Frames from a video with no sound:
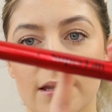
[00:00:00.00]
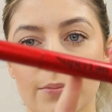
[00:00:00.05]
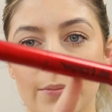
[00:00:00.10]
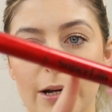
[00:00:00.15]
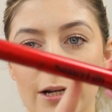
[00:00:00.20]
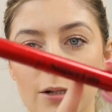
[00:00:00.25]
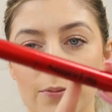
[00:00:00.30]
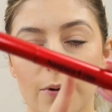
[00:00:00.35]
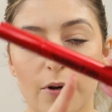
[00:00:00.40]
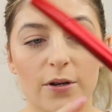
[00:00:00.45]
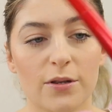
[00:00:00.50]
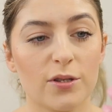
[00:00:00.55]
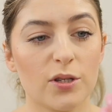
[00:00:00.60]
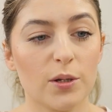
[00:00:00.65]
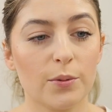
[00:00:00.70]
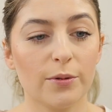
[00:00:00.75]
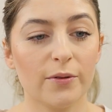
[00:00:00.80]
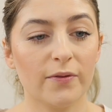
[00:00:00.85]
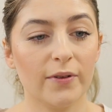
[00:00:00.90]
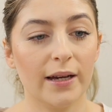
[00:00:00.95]
Smashbox
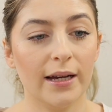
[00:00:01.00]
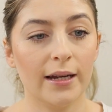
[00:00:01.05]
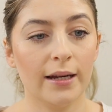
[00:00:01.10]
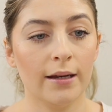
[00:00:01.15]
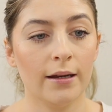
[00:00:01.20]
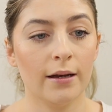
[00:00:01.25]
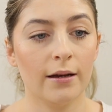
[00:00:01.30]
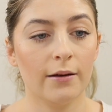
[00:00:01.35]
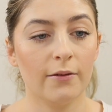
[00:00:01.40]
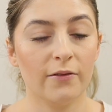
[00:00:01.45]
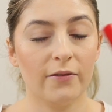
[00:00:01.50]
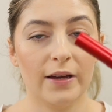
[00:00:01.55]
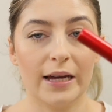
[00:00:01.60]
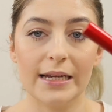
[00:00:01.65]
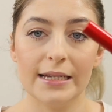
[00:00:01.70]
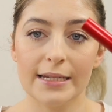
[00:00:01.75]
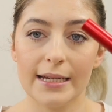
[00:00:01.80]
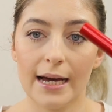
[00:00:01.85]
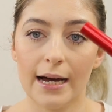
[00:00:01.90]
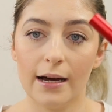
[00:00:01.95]
Superfan
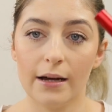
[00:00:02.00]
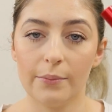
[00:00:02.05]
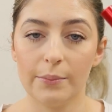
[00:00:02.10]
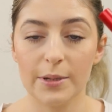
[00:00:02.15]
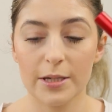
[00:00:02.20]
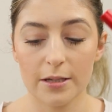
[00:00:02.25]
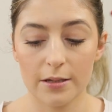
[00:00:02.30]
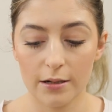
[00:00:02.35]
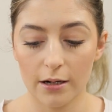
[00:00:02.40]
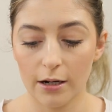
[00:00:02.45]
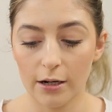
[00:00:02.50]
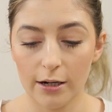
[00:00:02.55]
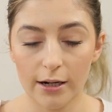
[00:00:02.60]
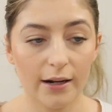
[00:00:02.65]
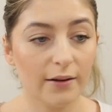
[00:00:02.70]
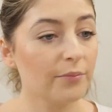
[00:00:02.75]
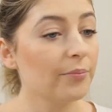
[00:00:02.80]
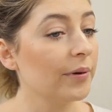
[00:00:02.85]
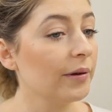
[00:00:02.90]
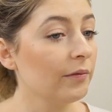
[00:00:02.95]
Fanned Out Mascara.
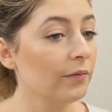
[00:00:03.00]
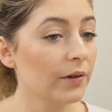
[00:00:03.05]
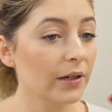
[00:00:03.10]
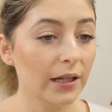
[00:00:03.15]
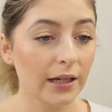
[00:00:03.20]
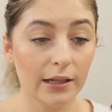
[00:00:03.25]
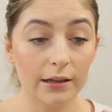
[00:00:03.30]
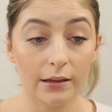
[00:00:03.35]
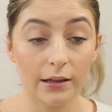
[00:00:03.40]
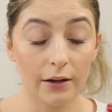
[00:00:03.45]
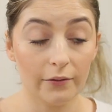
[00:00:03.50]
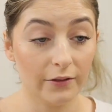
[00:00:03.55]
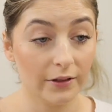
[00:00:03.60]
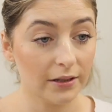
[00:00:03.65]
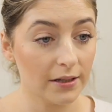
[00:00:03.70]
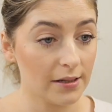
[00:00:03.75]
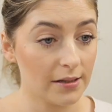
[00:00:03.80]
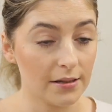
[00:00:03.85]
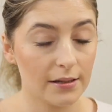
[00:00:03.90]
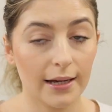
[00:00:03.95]
I've been really
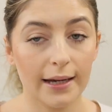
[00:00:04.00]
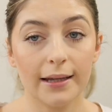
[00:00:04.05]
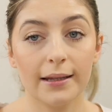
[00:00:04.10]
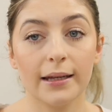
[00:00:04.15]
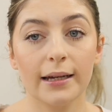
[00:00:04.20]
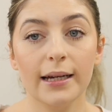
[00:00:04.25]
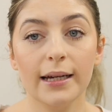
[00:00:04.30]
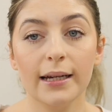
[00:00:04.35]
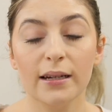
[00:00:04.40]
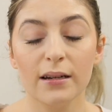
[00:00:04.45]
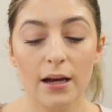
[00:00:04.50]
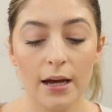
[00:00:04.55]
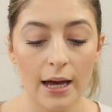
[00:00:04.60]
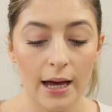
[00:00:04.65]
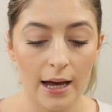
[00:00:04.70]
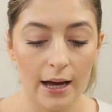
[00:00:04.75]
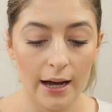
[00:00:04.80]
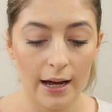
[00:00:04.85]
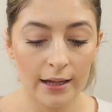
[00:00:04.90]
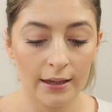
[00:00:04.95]
loving this lately.
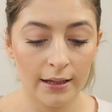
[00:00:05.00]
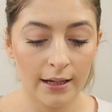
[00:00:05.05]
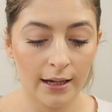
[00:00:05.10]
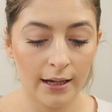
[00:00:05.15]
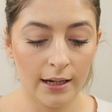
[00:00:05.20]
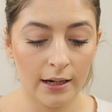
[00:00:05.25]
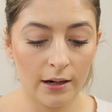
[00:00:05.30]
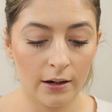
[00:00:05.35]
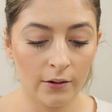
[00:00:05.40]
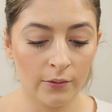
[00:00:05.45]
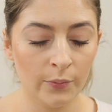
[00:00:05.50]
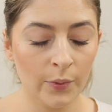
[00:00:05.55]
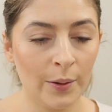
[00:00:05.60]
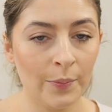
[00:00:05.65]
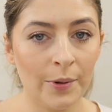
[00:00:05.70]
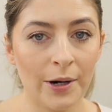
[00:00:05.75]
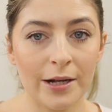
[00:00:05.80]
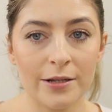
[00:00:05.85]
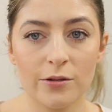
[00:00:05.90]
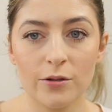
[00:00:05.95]
And then on my
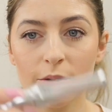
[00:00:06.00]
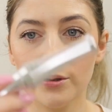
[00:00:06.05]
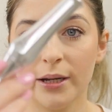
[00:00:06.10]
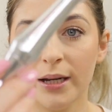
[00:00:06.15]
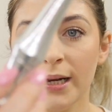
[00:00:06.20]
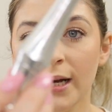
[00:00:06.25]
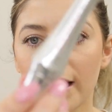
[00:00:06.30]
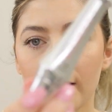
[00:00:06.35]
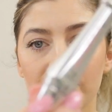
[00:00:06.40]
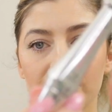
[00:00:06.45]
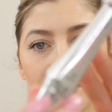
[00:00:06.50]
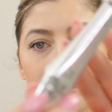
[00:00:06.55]
brows, all I have